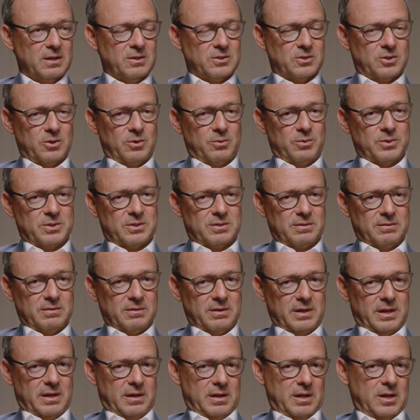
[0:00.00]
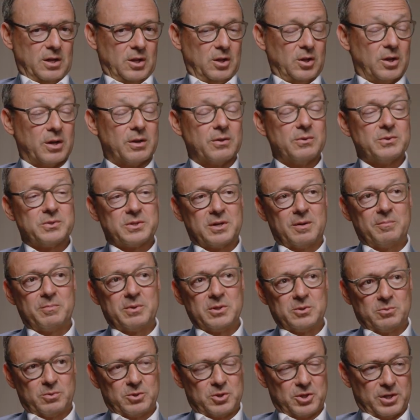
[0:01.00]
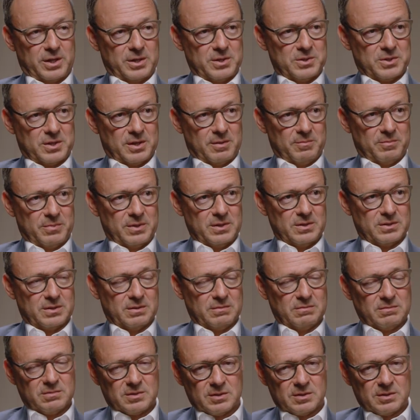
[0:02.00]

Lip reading: So it was, and a lot of those companies were Chinese companies,